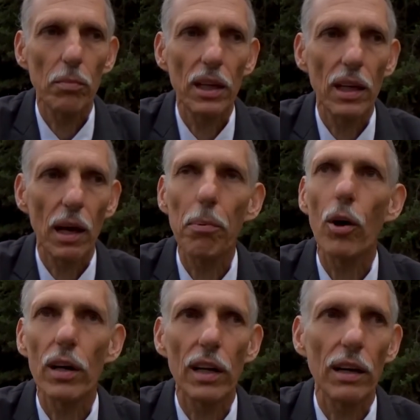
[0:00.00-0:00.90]
to be a
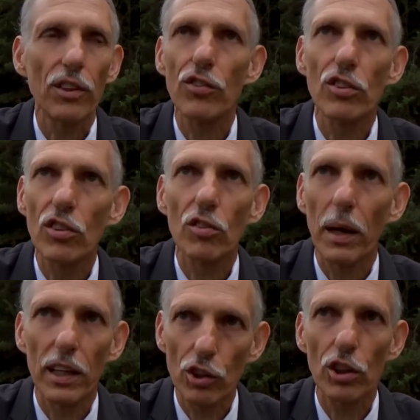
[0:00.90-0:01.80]
part of decisions
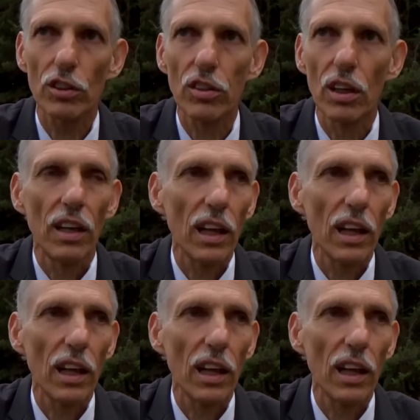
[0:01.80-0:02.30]
by the church.